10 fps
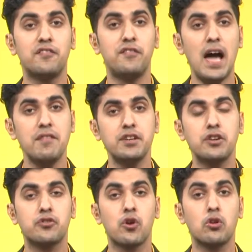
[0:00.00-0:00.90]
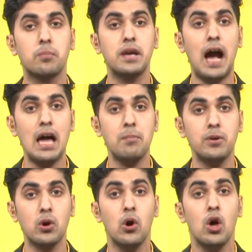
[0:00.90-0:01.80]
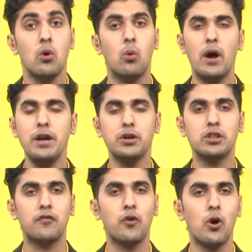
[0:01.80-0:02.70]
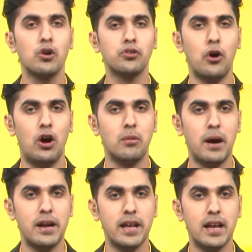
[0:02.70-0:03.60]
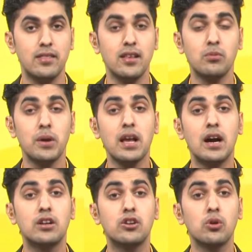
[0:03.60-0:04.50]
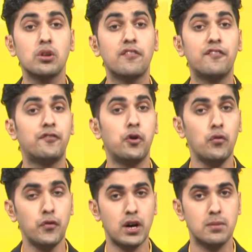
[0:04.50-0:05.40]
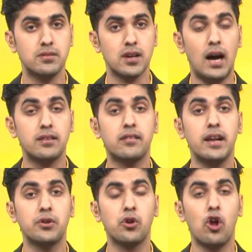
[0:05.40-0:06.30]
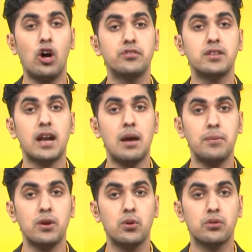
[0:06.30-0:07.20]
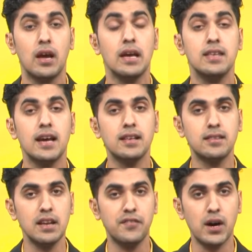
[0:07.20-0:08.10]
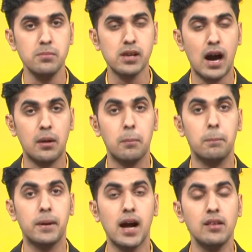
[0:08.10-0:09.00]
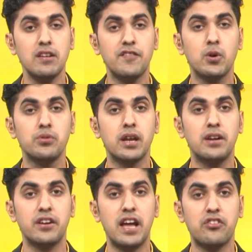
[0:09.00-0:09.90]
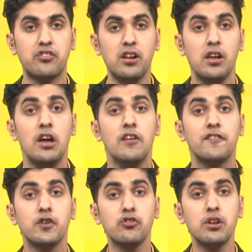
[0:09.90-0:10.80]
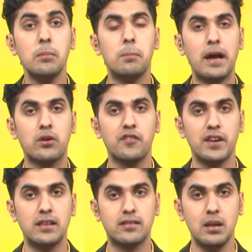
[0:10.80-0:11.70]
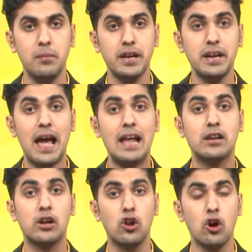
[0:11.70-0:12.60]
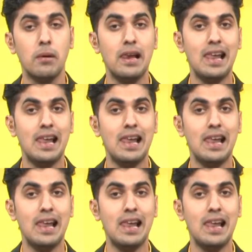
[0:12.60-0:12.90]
500 crore rupee IPO went on the floors on Monday. This week, a total 4 firms are slated to launch their IPOs. The other 3 firms are Bikaji Foods International, Fusion Microfinance Limited, and Global